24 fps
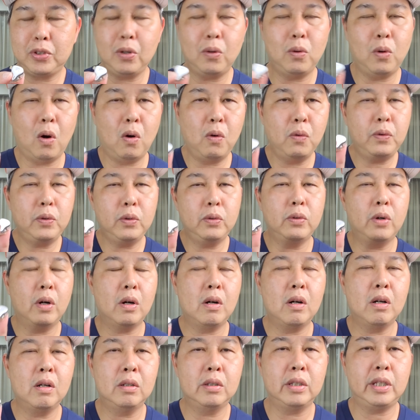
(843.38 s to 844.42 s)
so
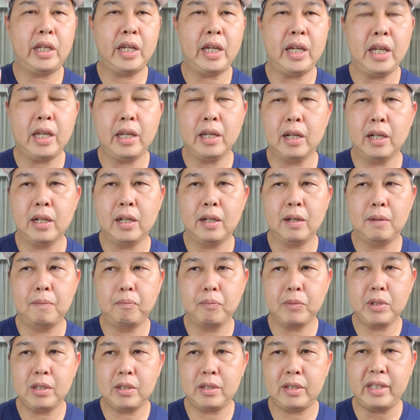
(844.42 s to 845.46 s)
overall the
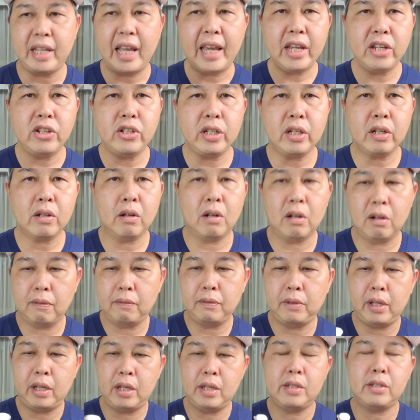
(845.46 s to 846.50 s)
staging
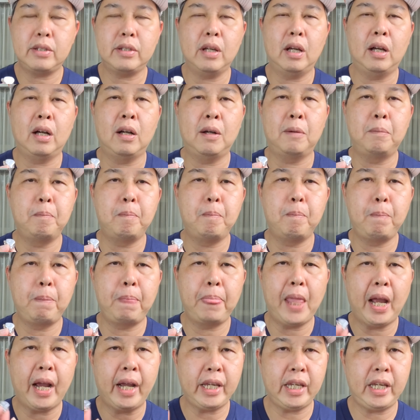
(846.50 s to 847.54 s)
of this
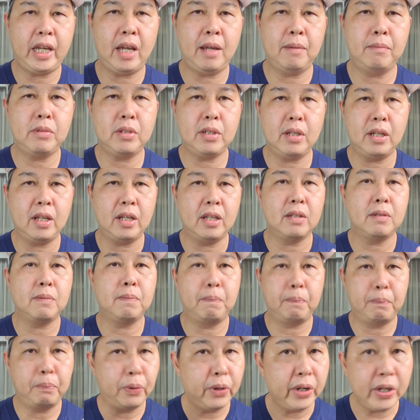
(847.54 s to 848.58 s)
IEMs is
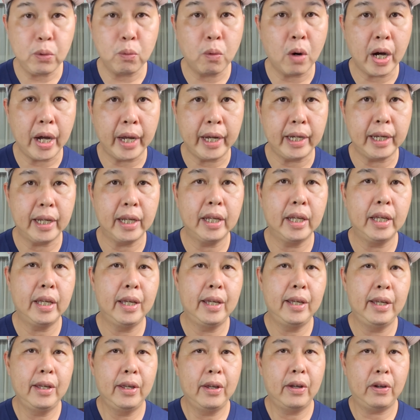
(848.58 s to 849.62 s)
pretty wide.
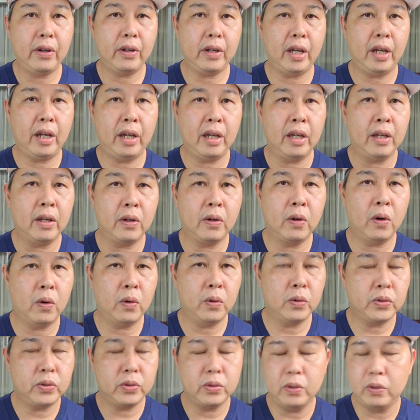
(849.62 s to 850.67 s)
Okay, it
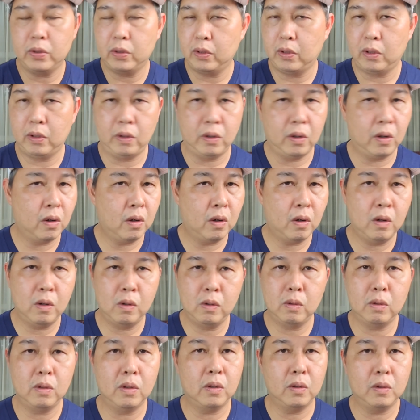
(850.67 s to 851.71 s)
goes
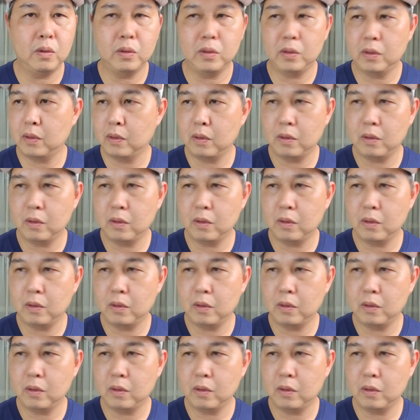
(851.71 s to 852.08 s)
all